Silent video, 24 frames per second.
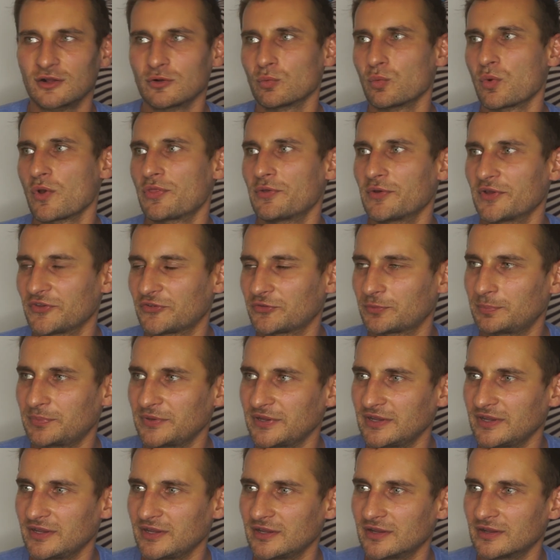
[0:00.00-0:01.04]
would this
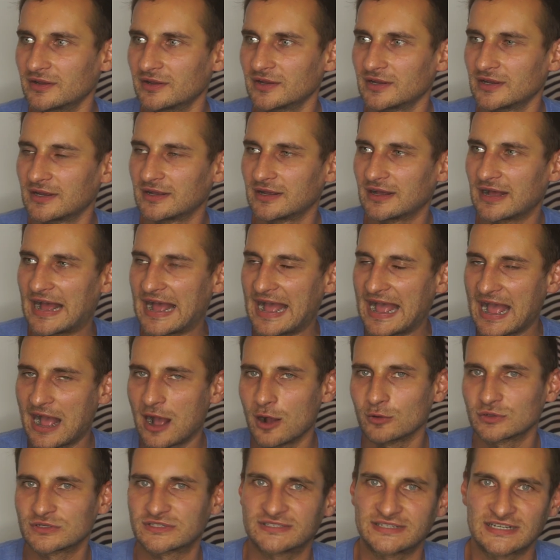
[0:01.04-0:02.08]
be a
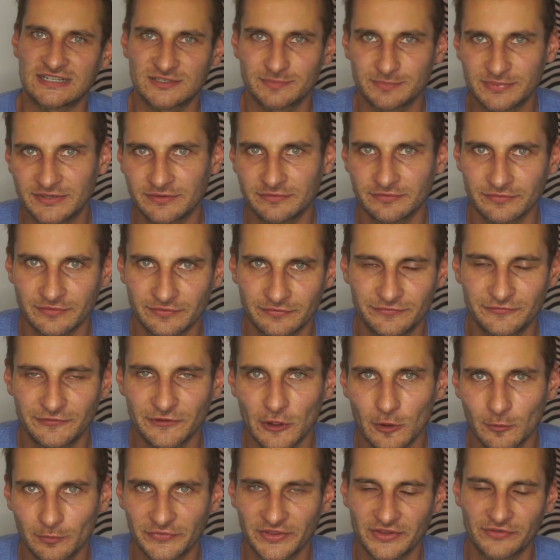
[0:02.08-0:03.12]
house that's been
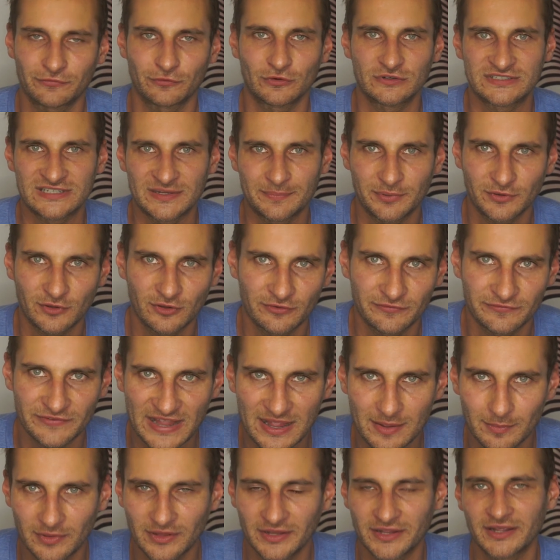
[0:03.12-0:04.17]
filmed that's for a typical
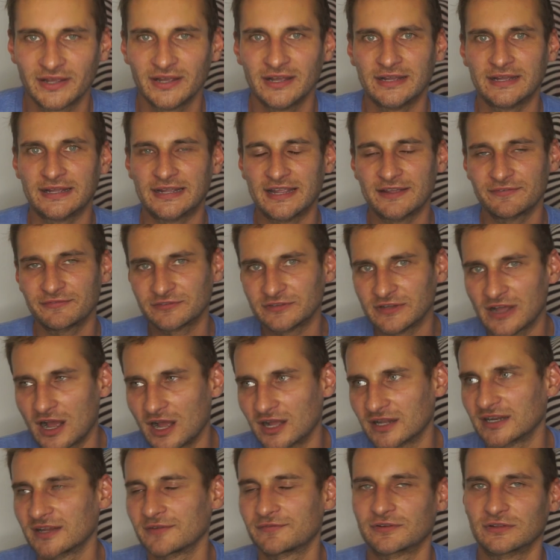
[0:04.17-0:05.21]
family. If
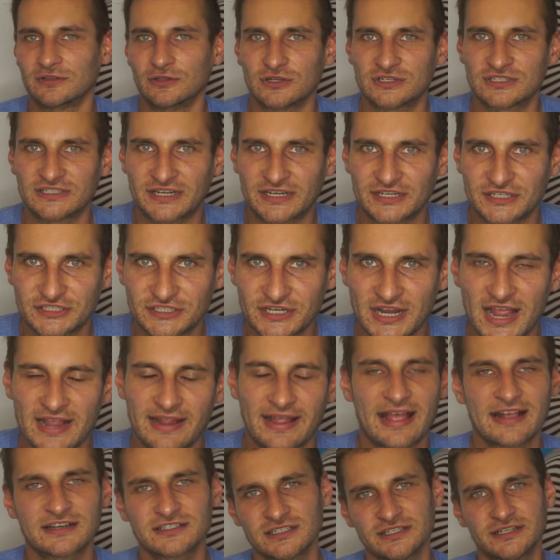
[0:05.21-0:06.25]
not, if it looks like a shack,
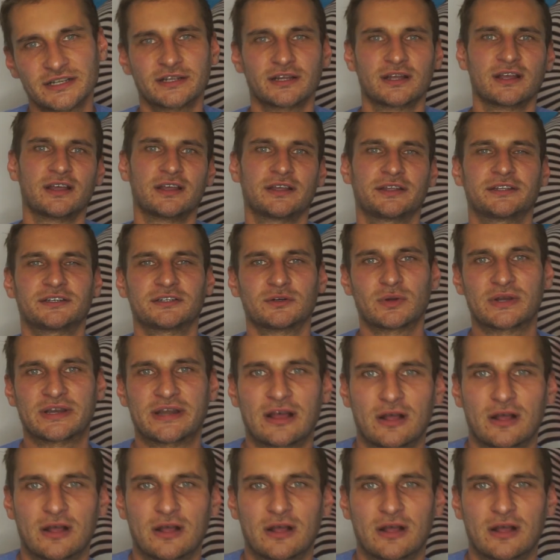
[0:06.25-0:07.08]
actually, you know what?